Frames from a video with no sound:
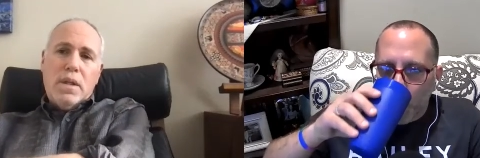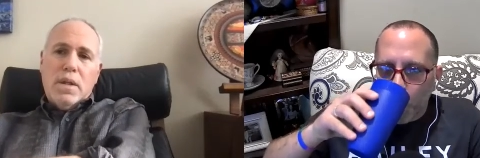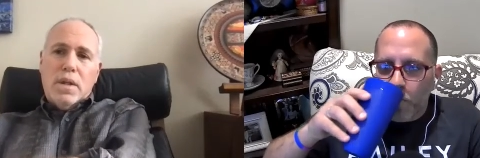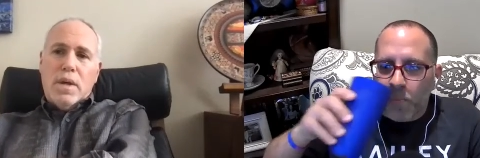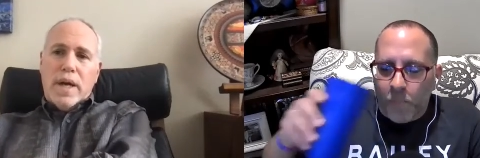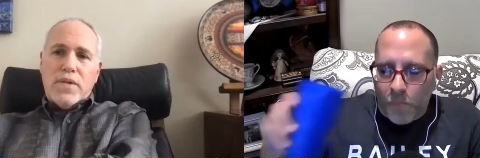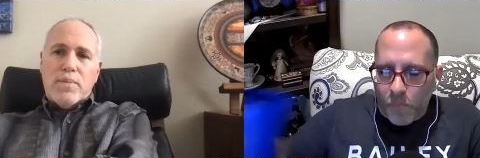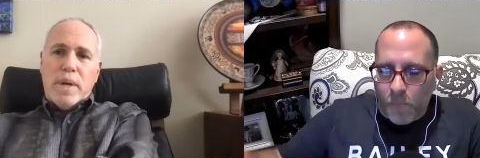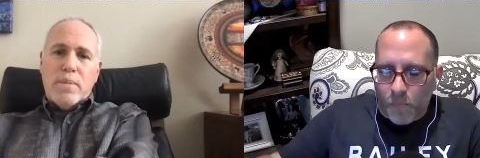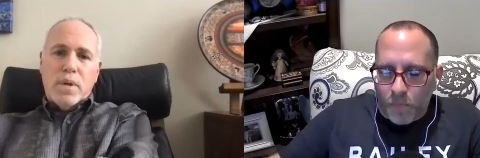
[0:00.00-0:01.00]
Speaker 1: who has a
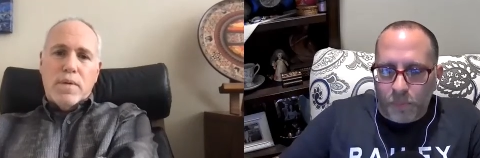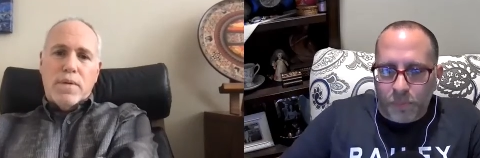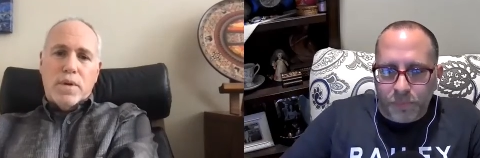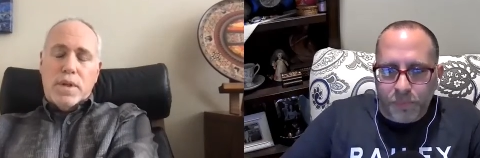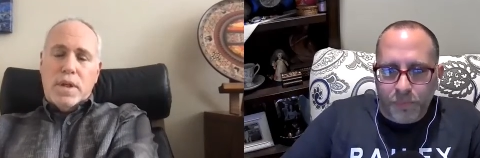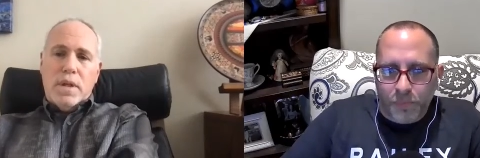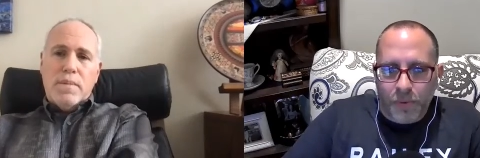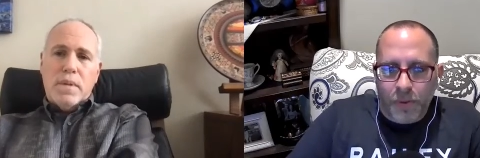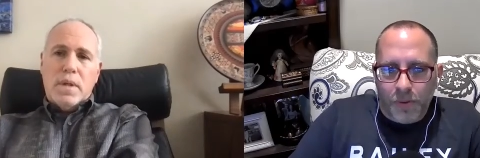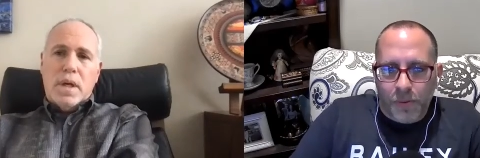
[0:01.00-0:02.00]
member of her
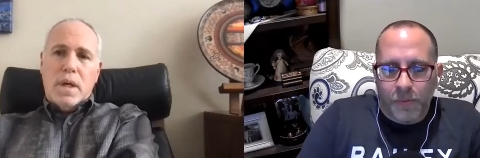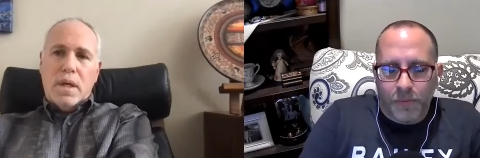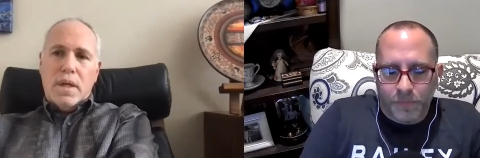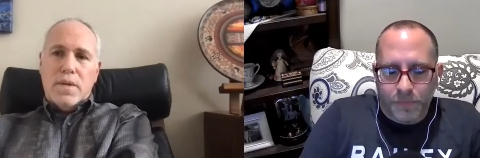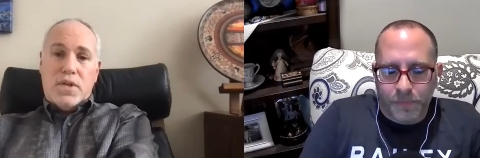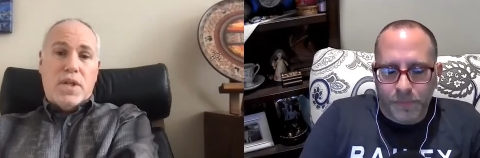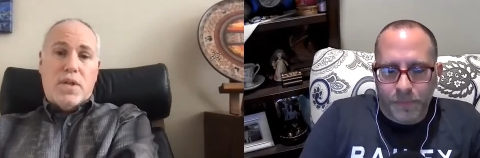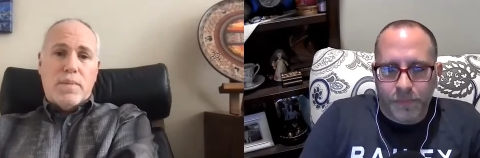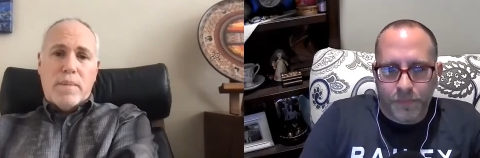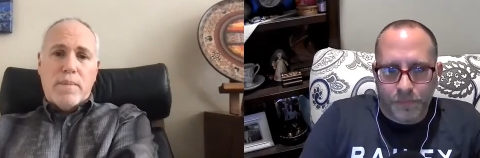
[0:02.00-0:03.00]
team, uh, a
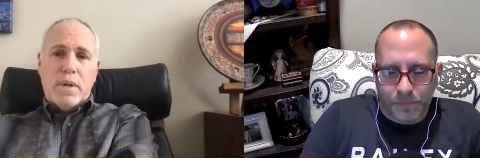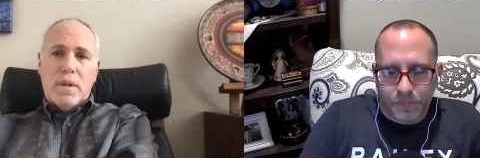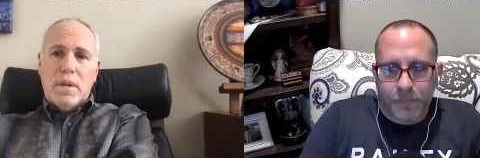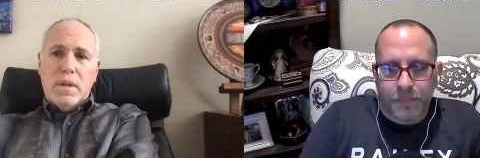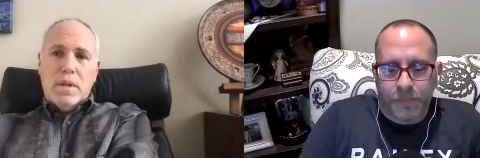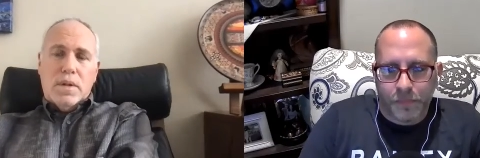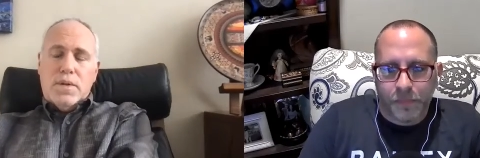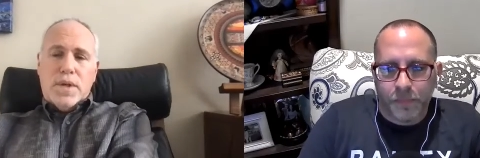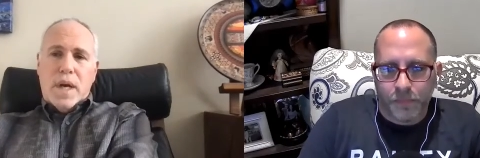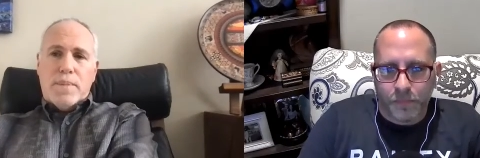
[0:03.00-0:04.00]
senior member
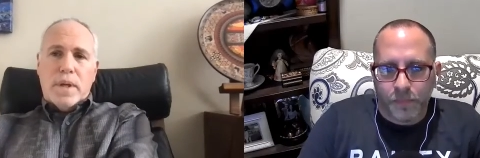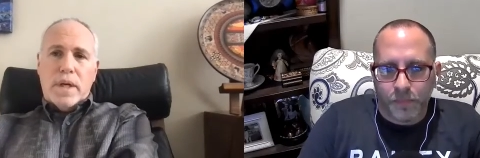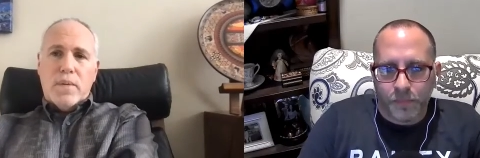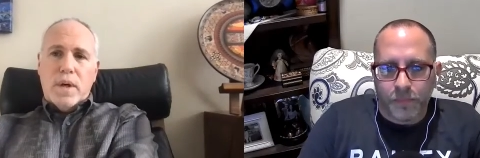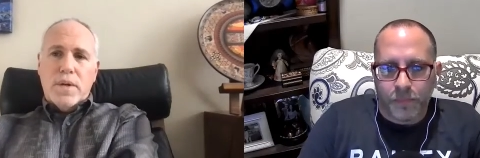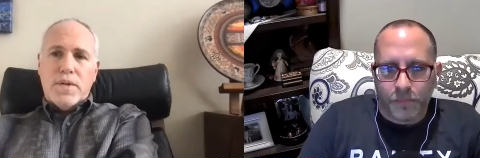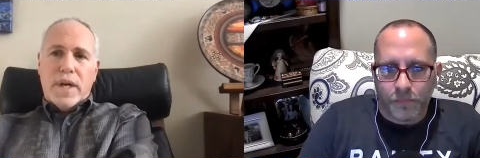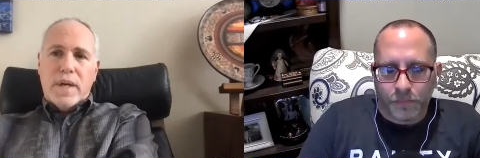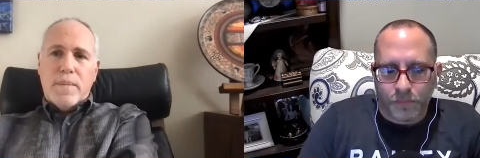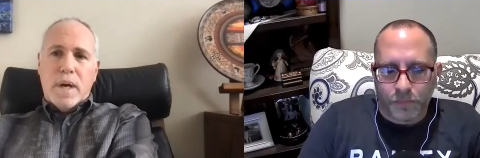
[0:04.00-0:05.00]
who's not playing well in the
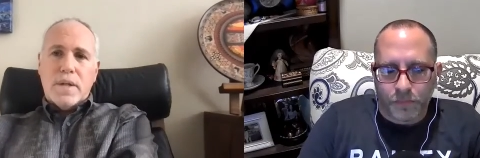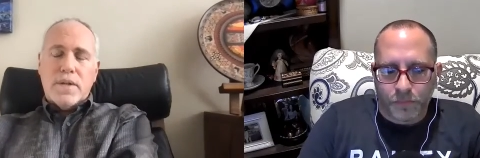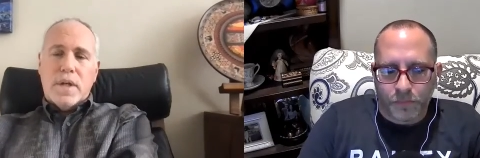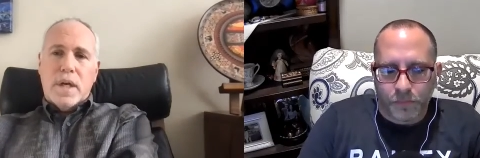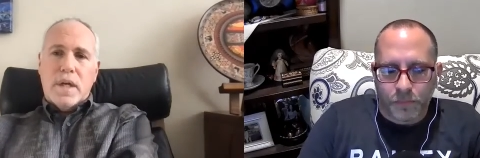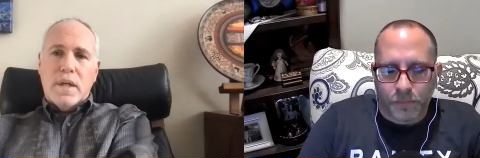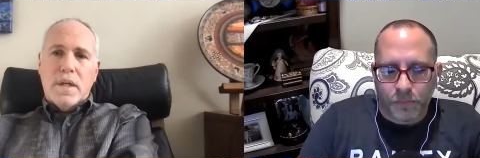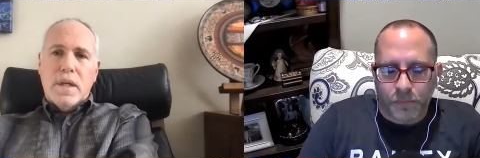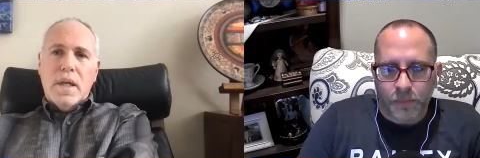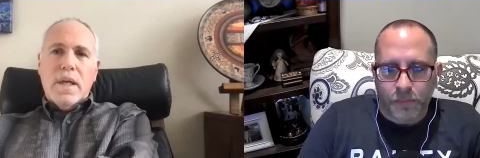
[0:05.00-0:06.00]
sandbox. And
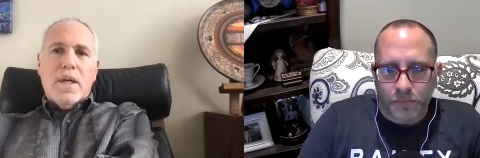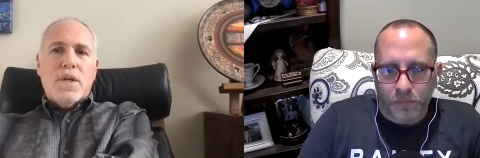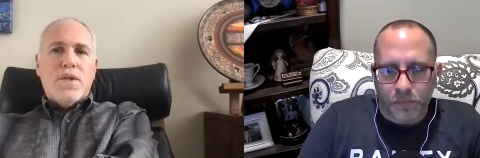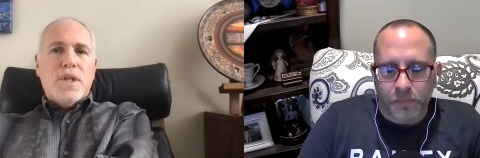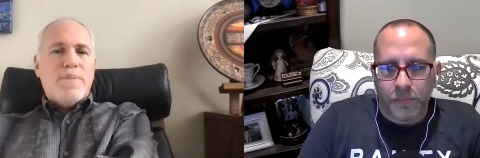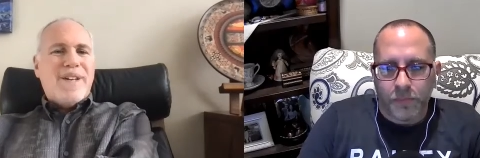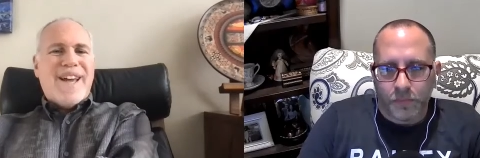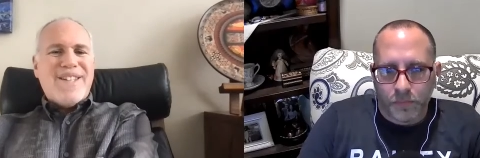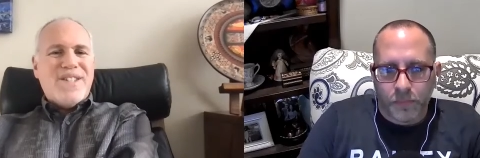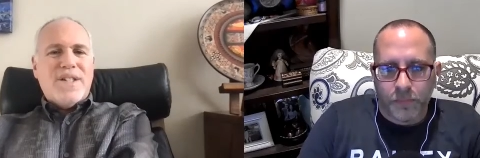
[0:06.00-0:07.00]
she's been
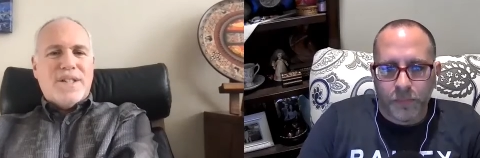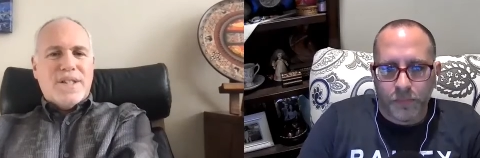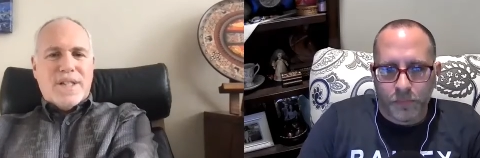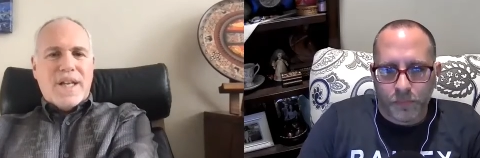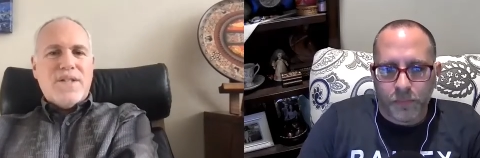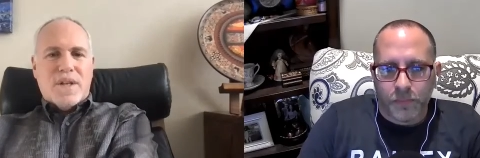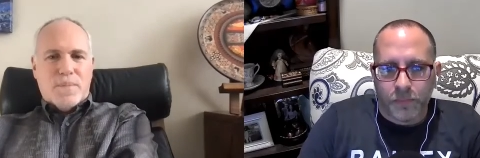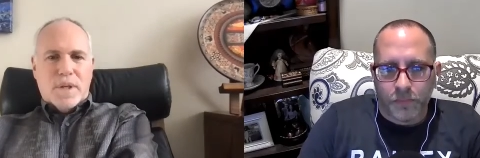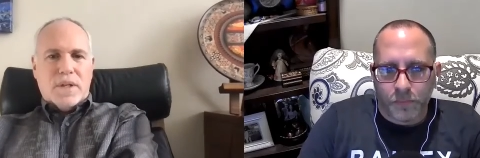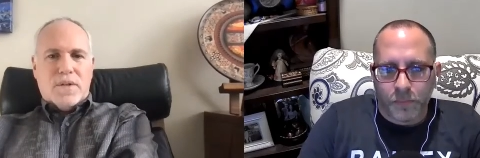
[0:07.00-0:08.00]
hesitant to say
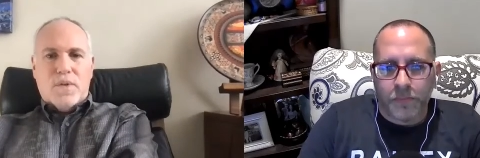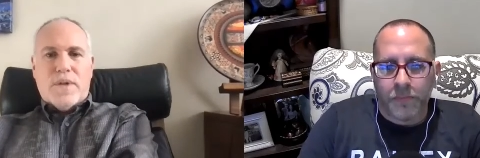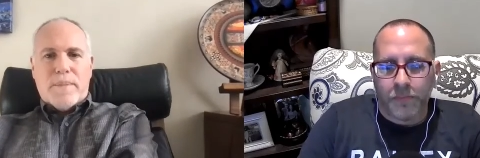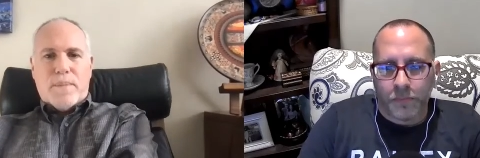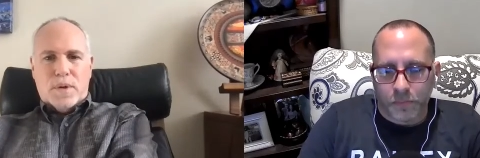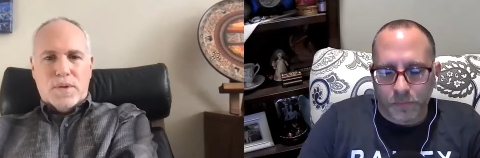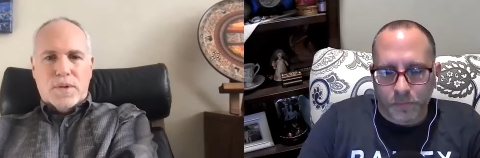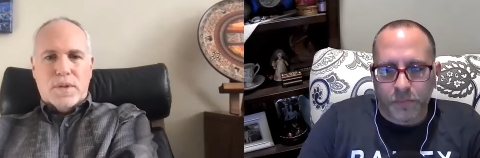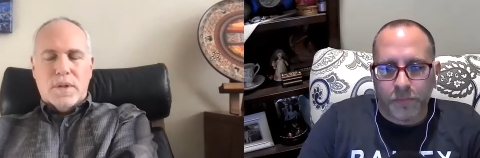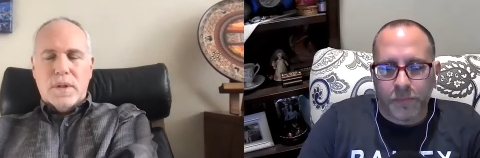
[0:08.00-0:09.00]
something to that
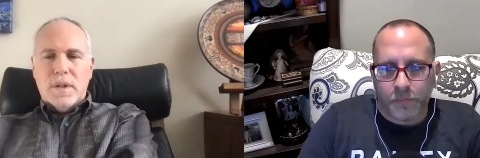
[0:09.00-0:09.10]
person.